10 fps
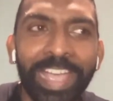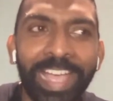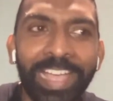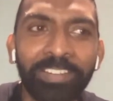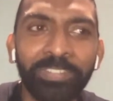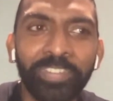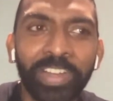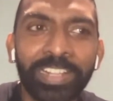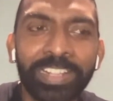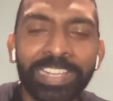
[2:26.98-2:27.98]
And
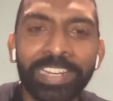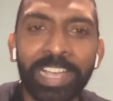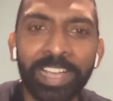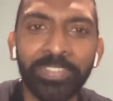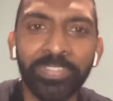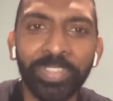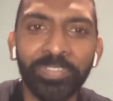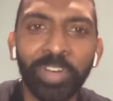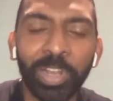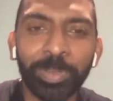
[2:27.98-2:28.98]
funnily enough, the
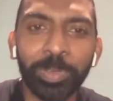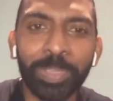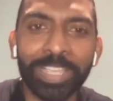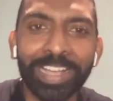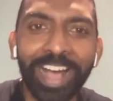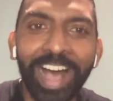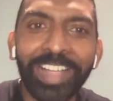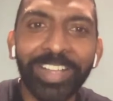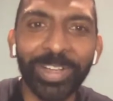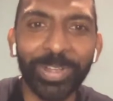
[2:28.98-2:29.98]
following week,
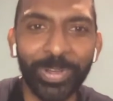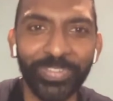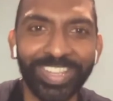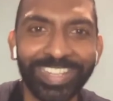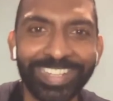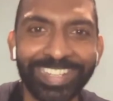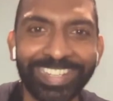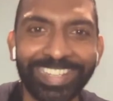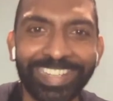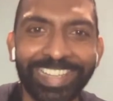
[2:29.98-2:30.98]
I got COVID
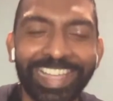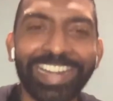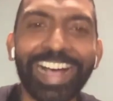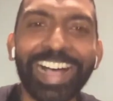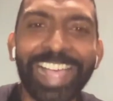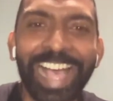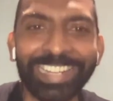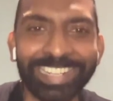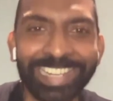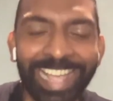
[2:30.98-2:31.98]
and I
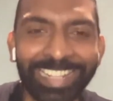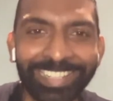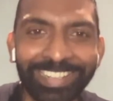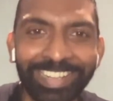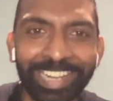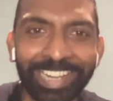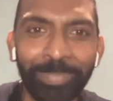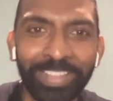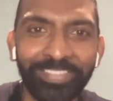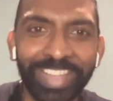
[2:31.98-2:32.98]
had to cancel a
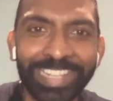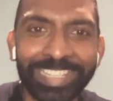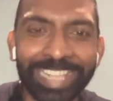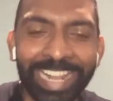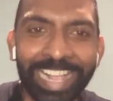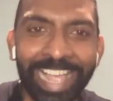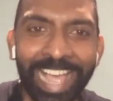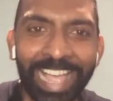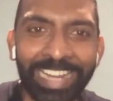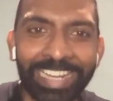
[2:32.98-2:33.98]
couple events that I
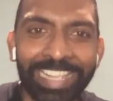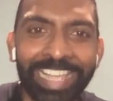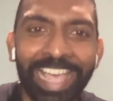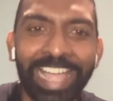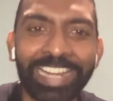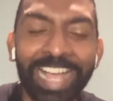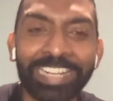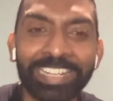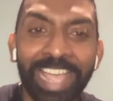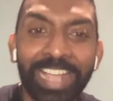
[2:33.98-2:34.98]
had, and I
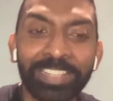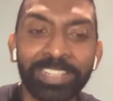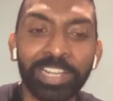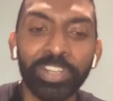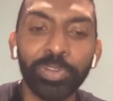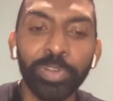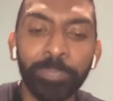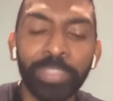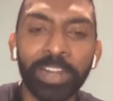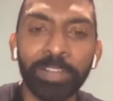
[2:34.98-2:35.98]
had to cancel a
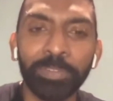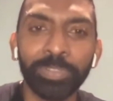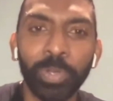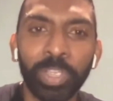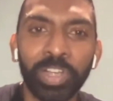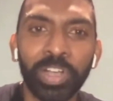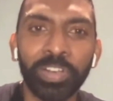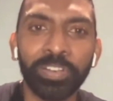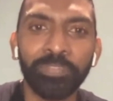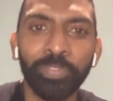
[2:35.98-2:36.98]
trip that I was going
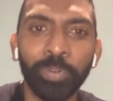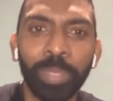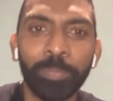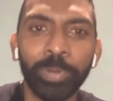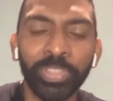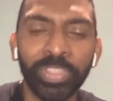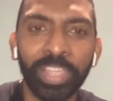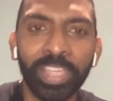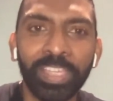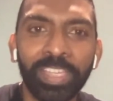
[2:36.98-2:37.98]
on for my
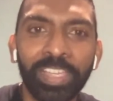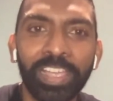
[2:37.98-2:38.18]
birthday.